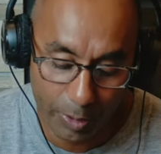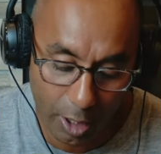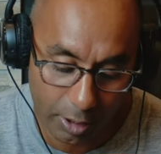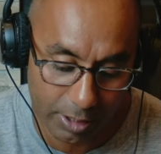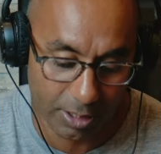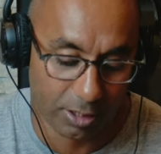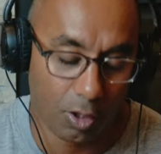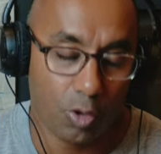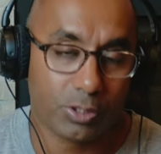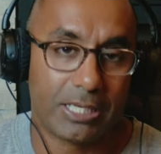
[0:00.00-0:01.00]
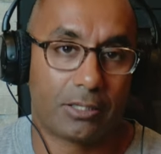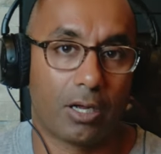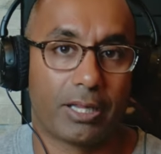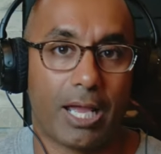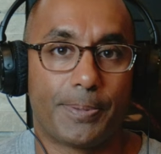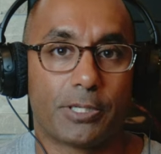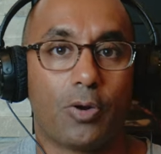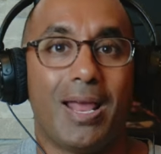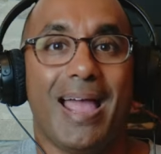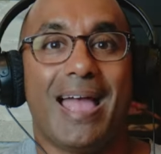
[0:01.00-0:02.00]
We are to the closing thought of the
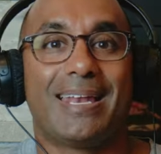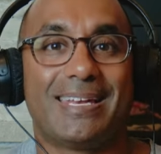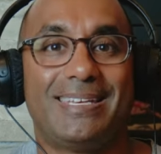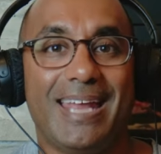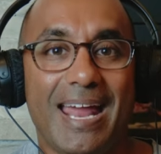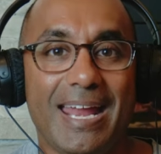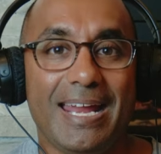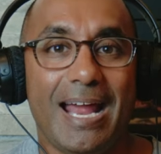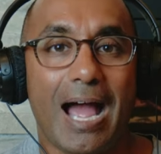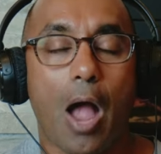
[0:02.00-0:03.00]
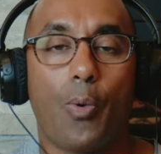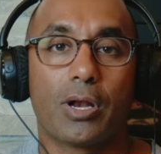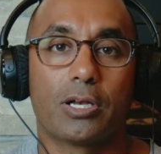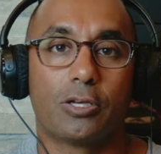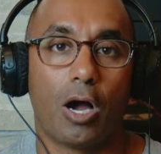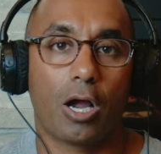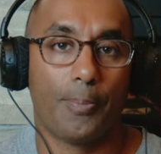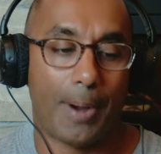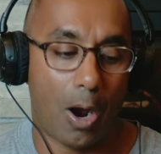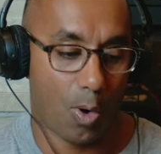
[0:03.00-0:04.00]
episode, and today I want to talk
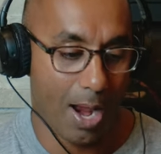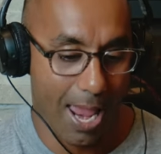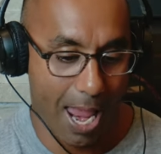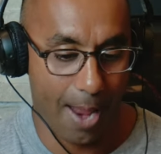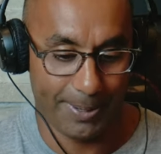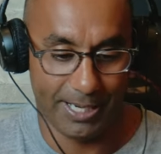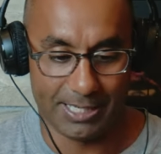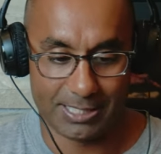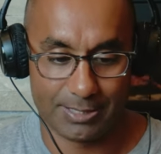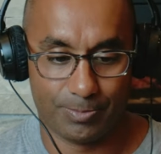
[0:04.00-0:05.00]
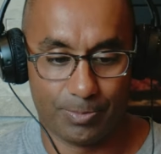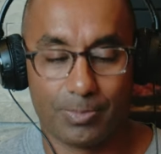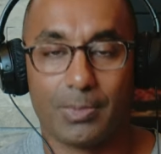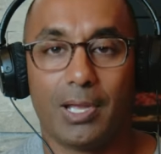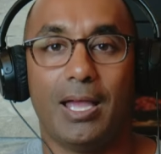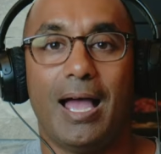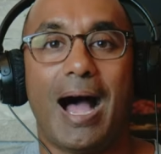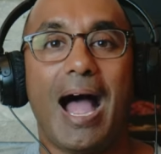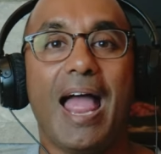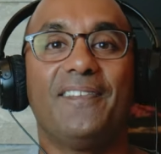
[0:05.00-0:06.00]
about happiness.
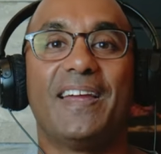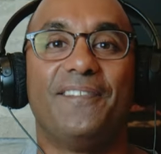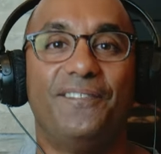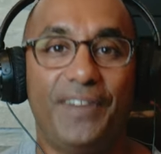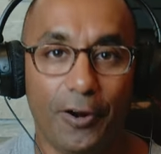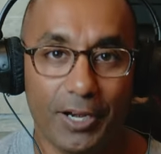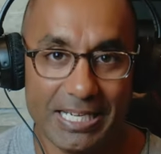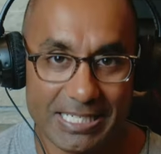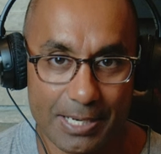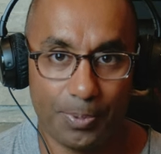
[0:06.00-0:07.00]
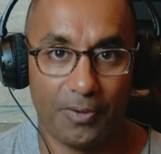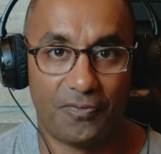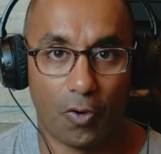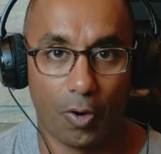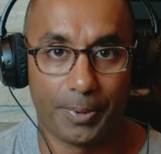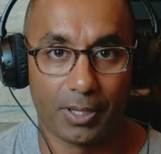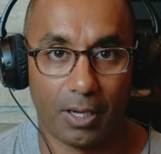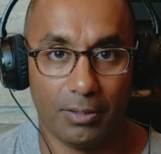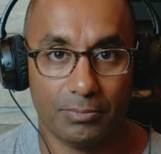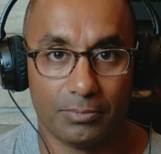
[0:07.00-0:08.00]
I have a very simple
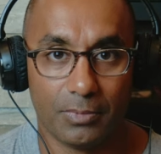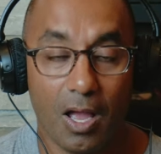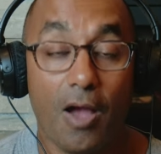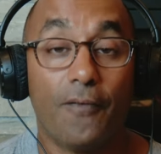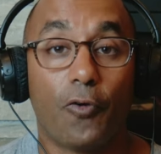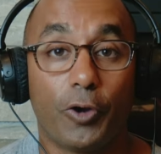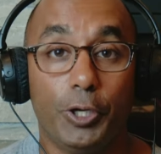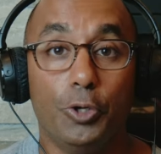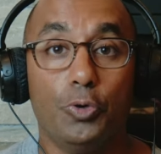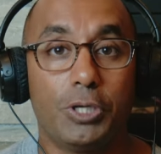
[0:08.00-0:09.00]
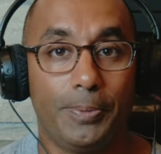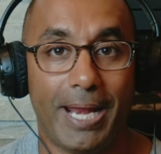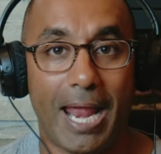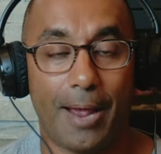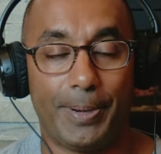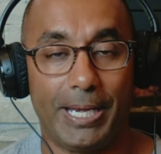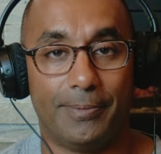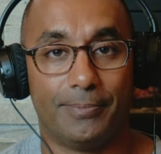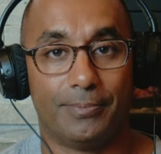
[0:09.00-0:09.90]
formula for you to be happy.